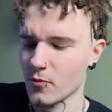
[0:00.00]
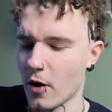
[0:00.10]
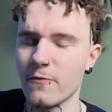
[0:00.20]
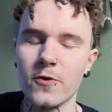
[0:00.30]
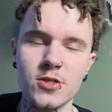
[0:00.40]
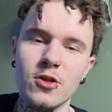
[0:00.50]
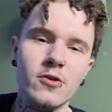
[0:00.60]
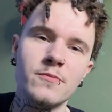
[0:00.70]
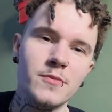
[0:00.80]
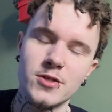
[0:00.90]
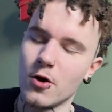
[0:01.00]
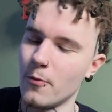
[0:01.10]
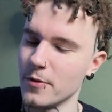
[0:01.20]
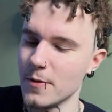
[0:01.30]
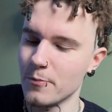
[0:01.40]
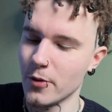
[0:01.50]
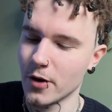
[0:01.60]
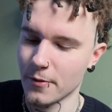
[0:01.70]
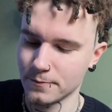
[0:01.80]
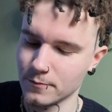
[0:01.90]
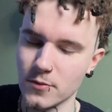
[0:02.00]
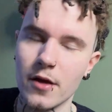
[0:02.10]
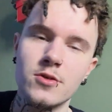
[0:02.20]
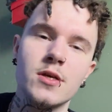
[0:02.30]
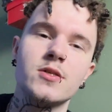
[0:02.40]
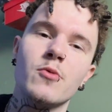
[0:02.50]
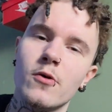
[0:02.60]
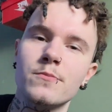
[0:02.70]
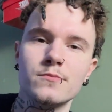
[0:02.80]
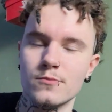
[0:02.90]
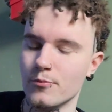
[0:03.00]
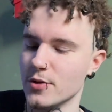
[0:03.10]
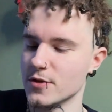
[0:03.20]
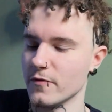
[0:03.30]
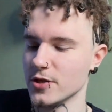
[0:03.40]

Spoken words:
On first look, it's all meat, but yeah, there's like small bits of